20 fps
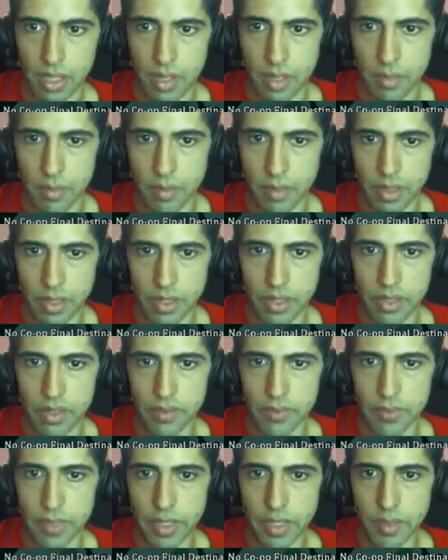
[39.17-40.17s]
But it is
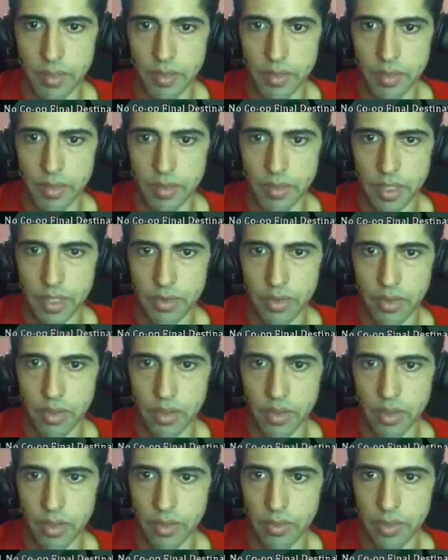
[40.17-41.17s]
viable, either
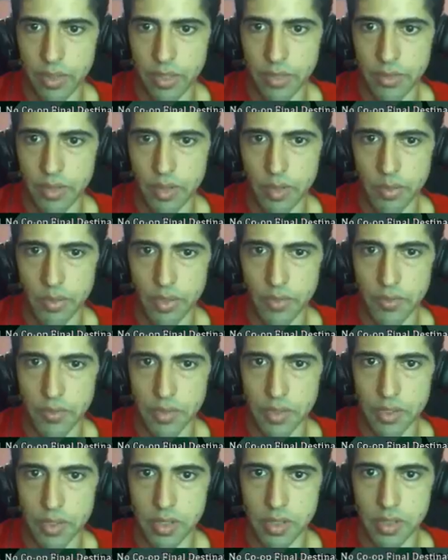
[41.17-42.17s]
Kong, whichever your
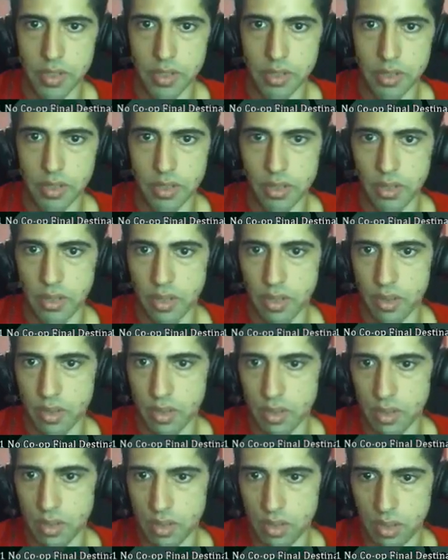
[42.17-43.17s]
preference is.
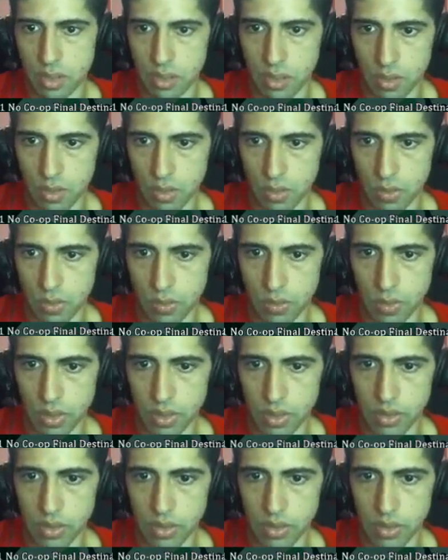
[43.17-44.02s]
One.